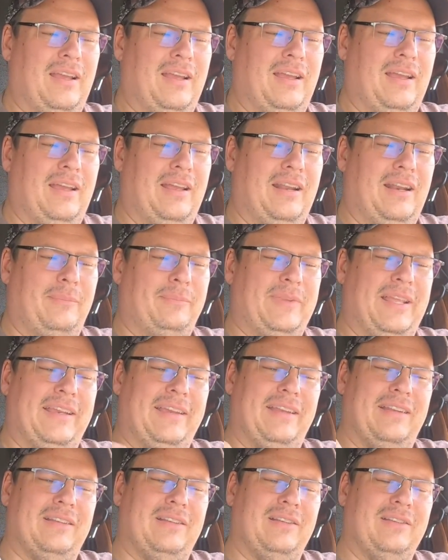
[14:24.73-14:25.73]
And I'm
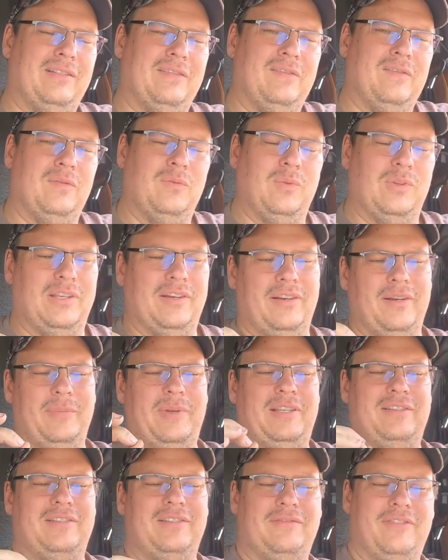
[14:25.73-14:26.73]
thinking what they're going to
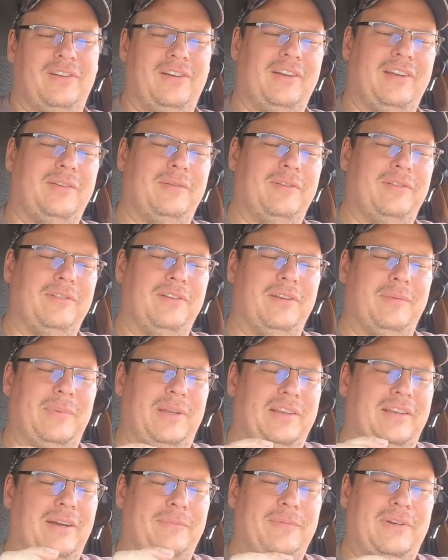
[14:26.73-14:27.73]
be is they're going to
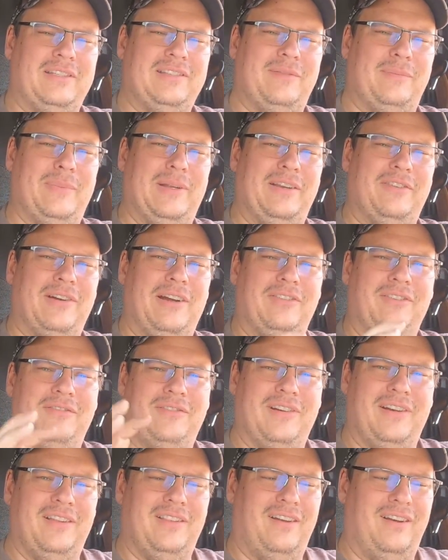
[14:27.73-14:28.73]
be companies that have been around a
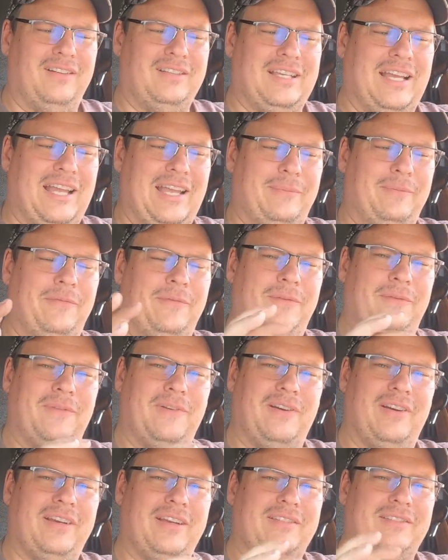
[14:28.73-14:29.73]
very long time,
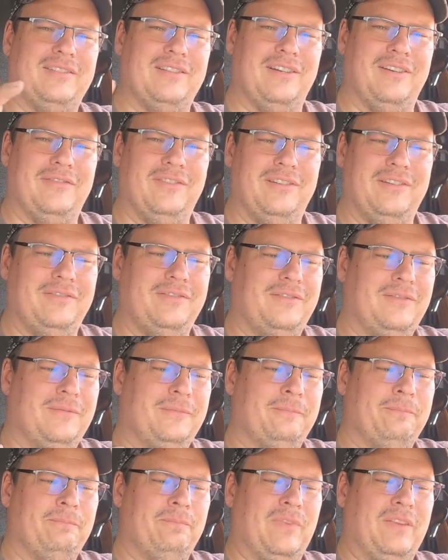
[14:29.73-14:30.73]
very conservative,
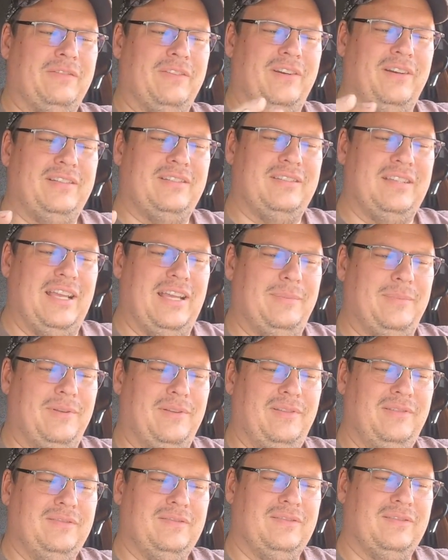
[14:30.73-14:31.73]
very stable.